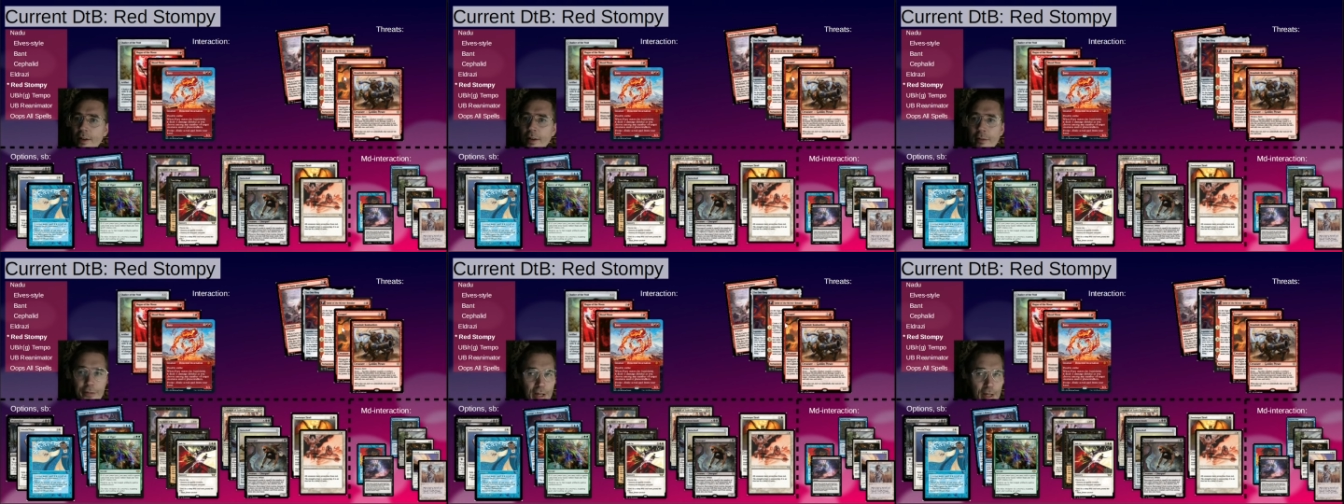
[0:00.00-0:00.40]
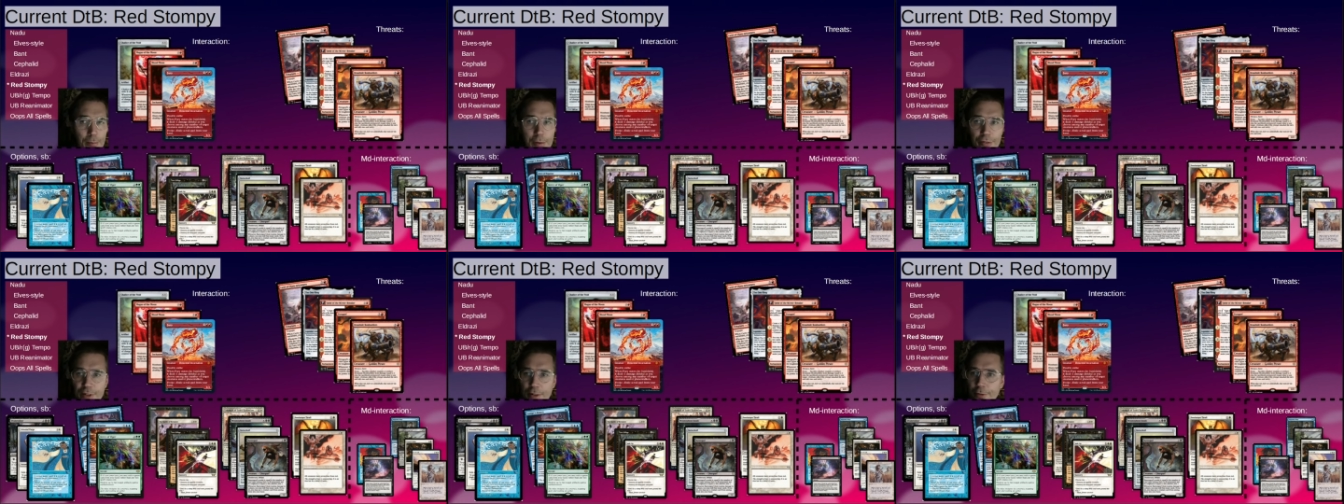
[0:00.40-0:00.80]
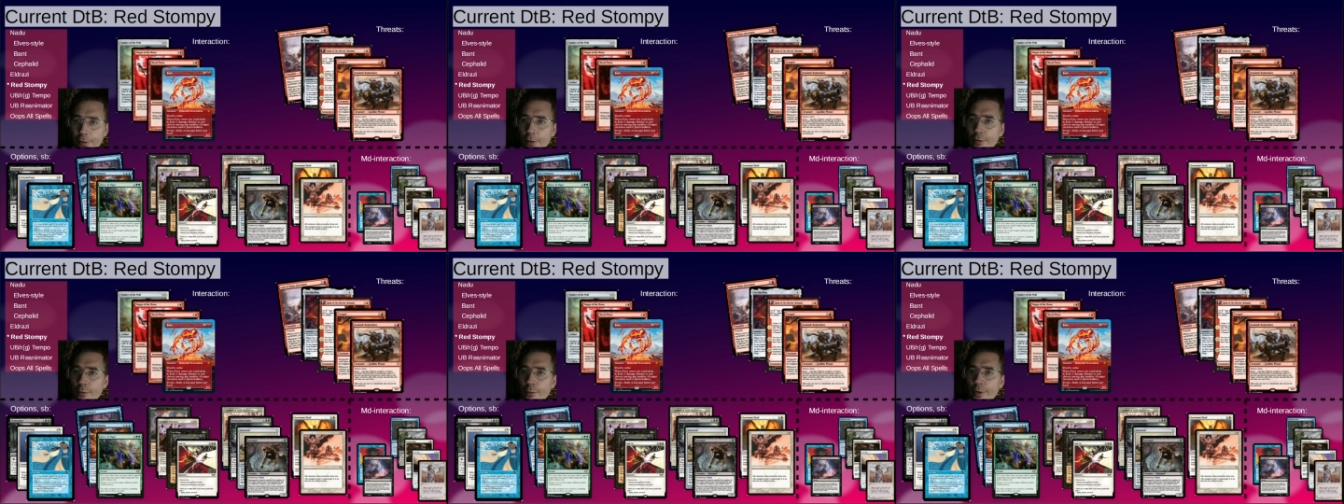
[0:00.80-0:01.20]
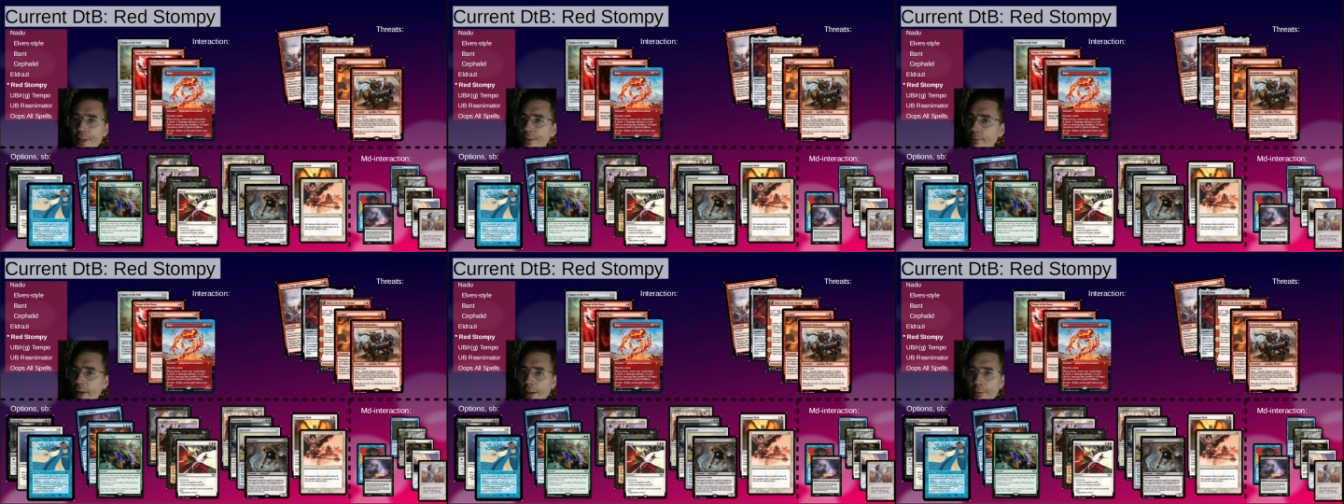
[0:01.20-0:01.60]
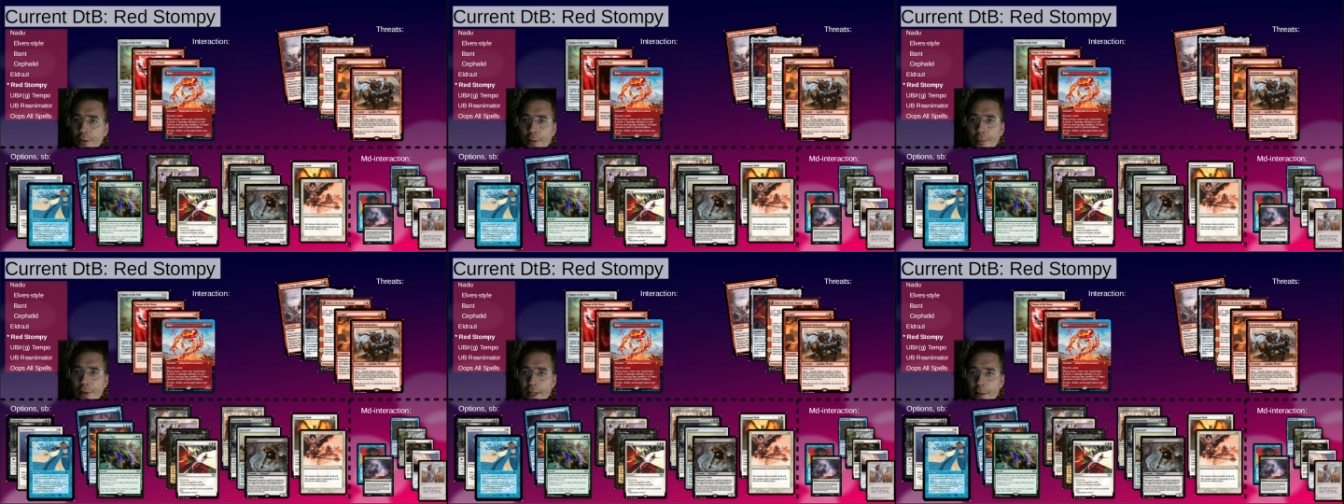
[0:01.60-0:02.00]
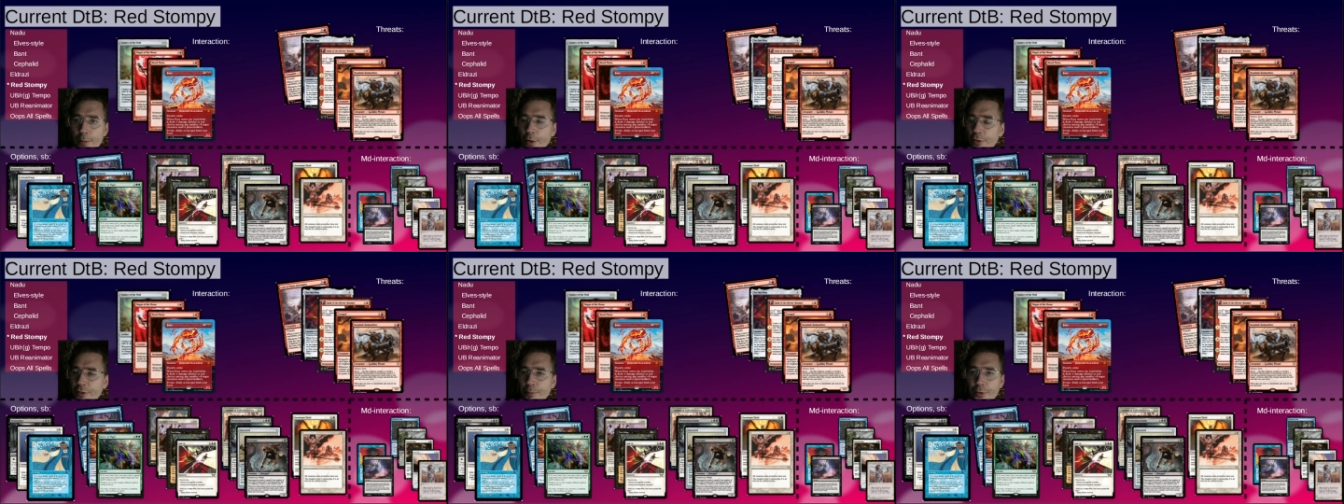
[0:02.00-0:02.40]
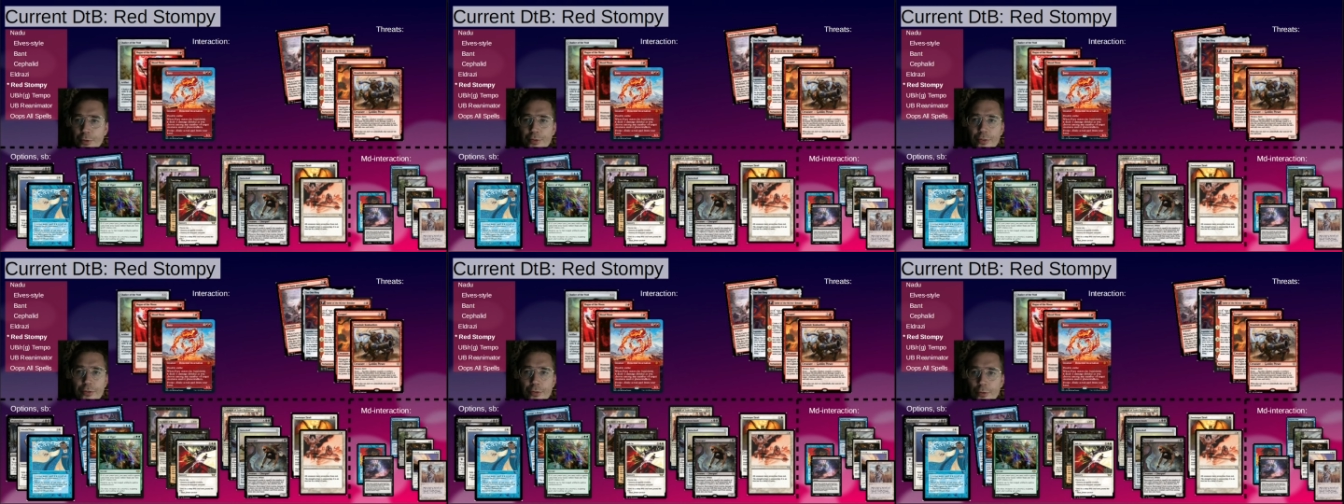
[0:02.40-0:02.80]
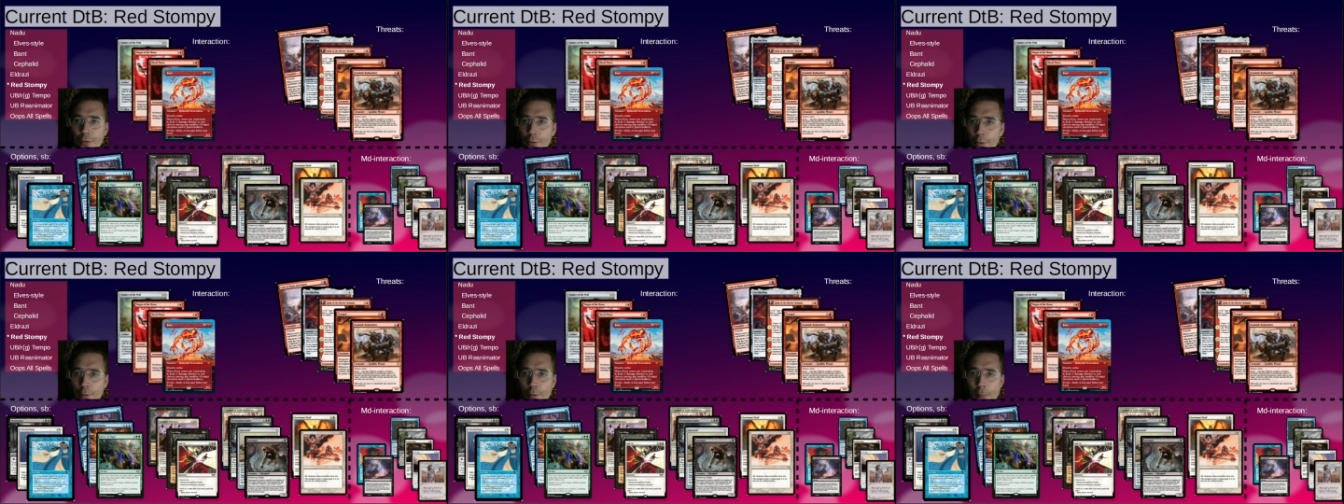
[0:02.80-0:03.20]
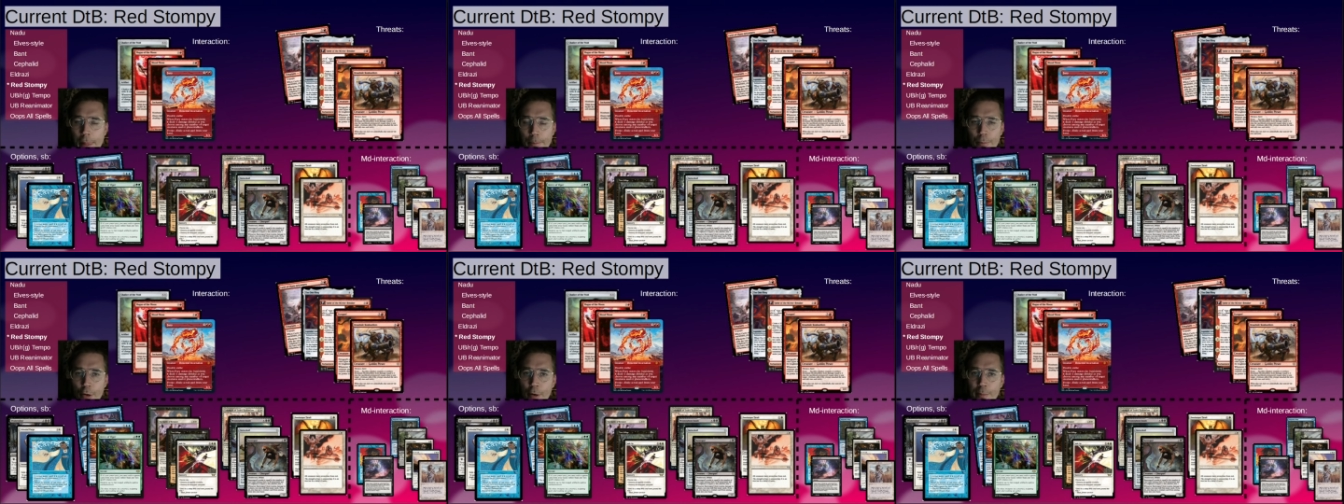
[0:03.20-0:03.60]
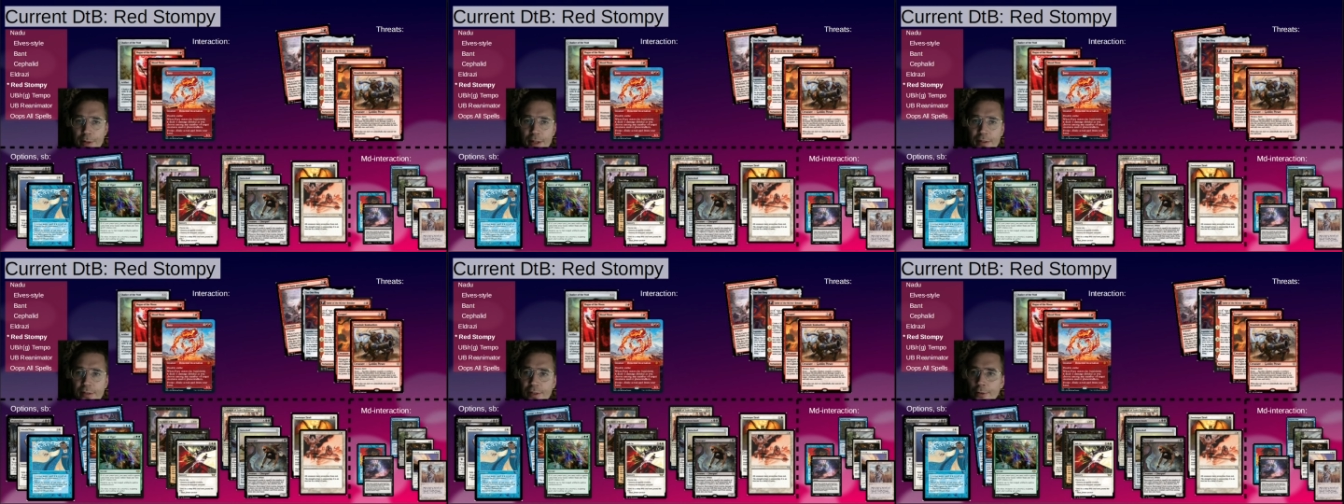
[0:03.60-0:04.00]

Fable is difficult to interact with in play because it produces 2 permanents.